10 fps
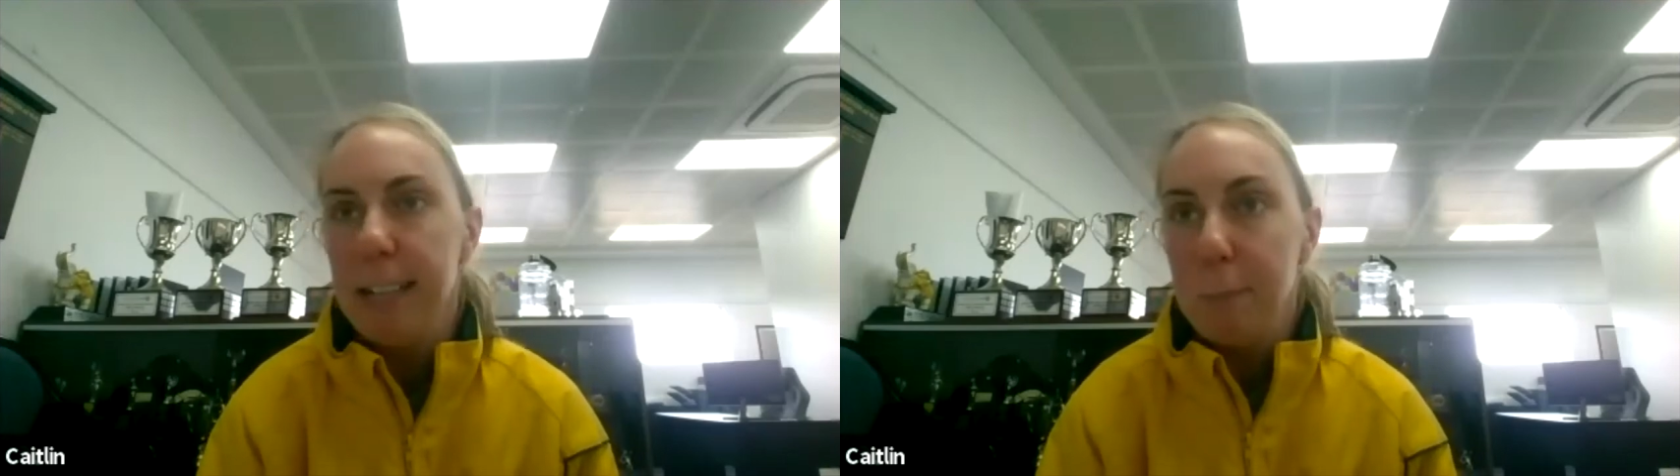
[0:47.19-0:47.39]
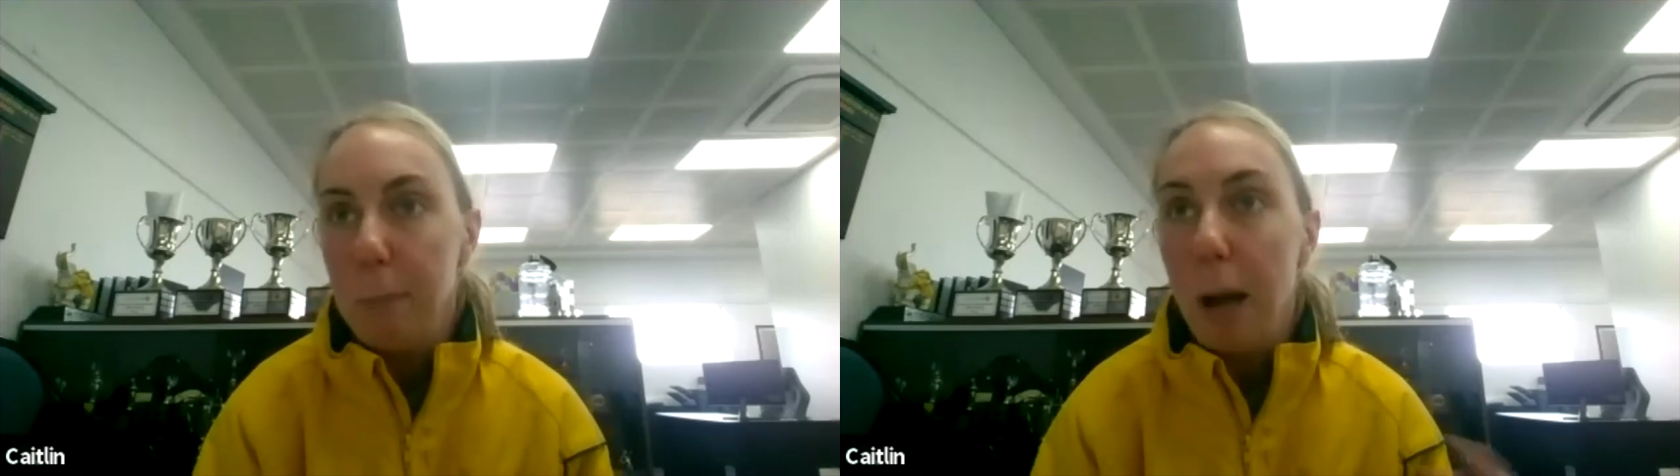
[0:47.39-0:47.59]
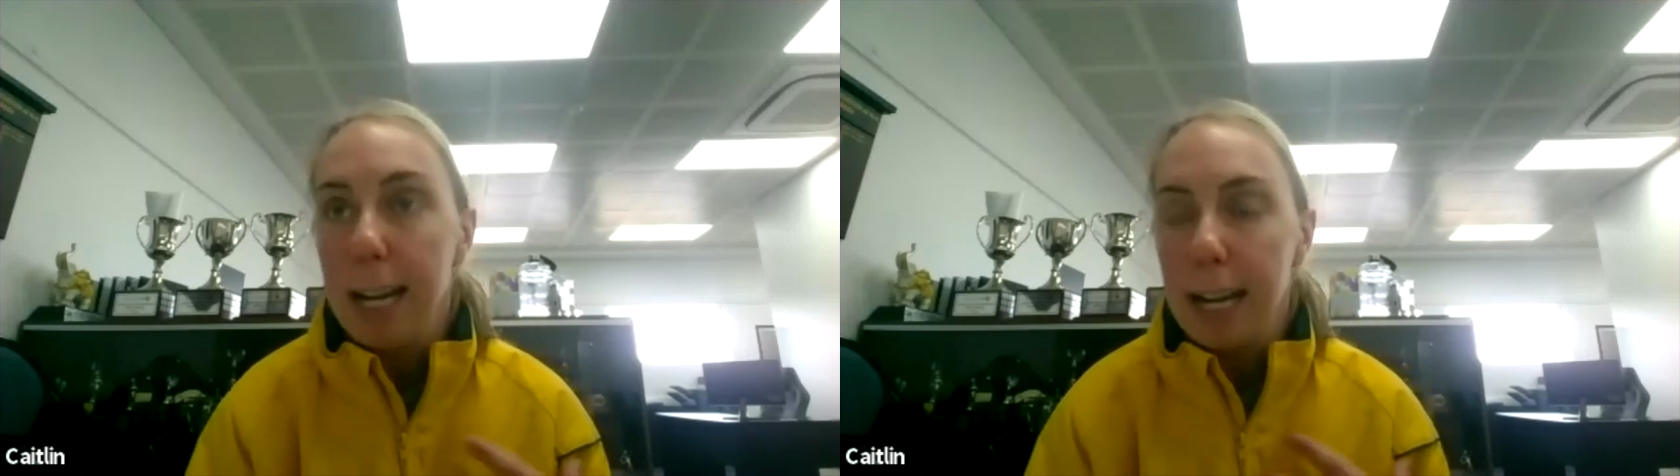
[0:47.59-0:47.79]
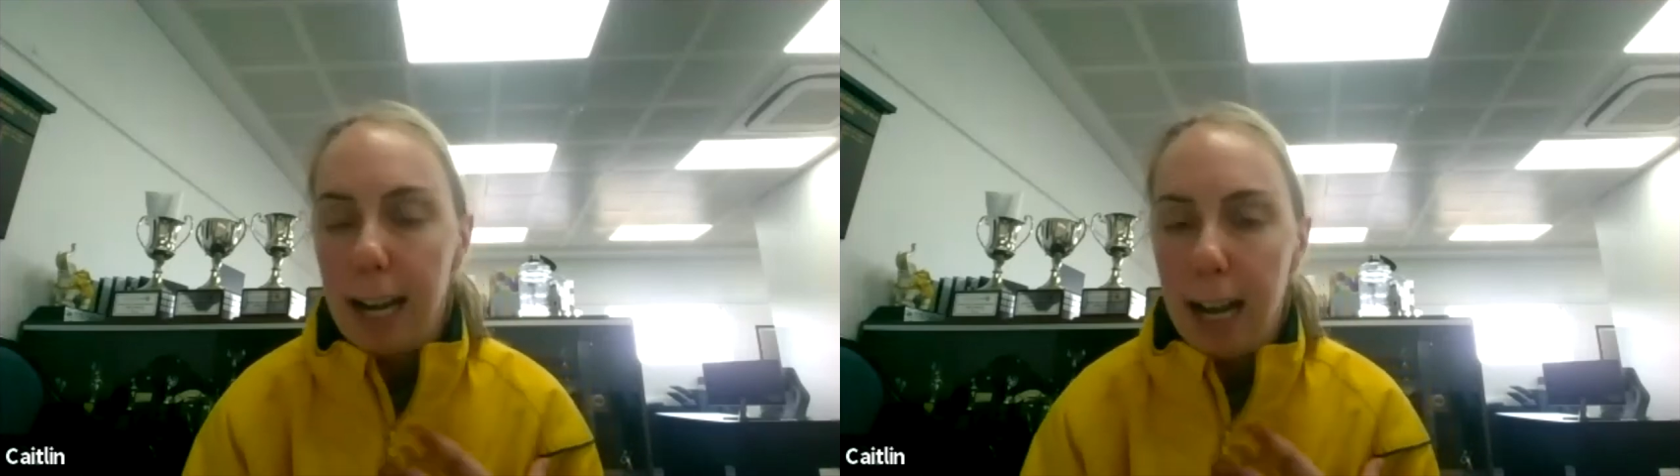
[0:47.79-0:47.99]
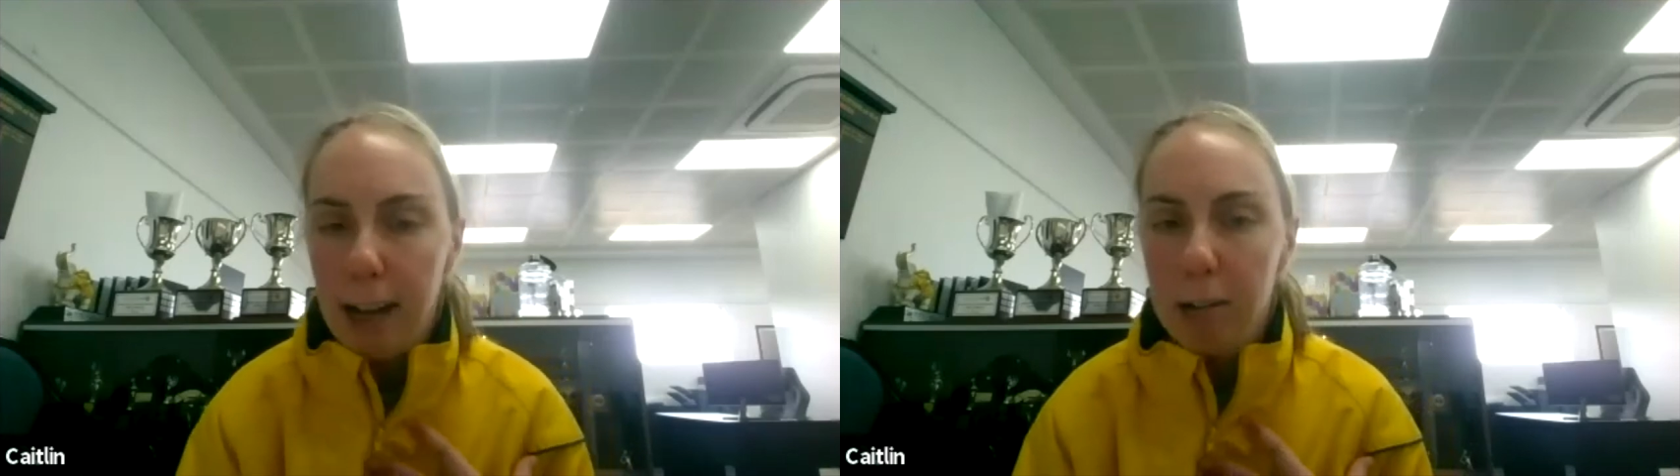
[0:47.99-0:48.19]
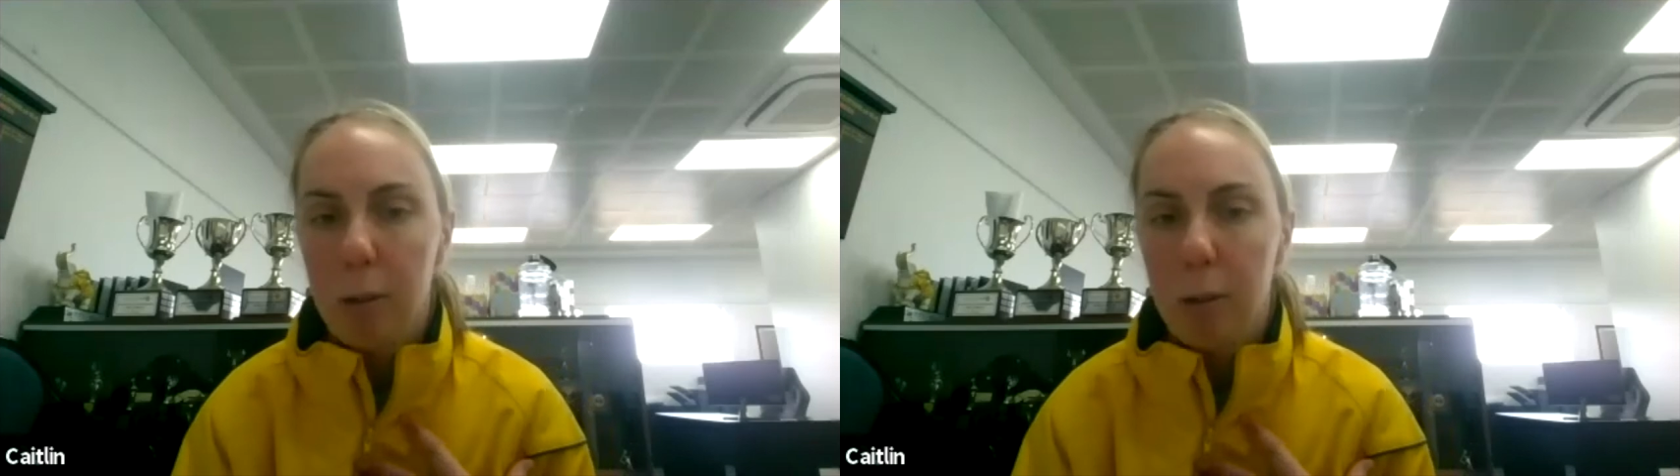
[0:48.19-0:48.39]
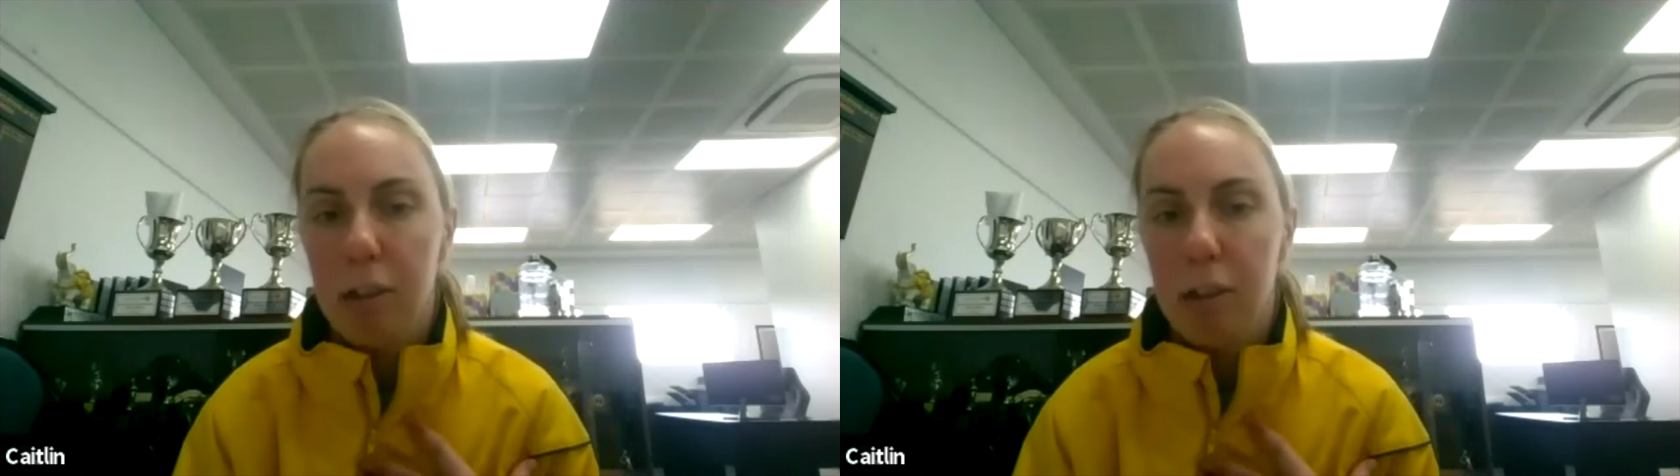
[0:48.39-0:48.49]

in my class,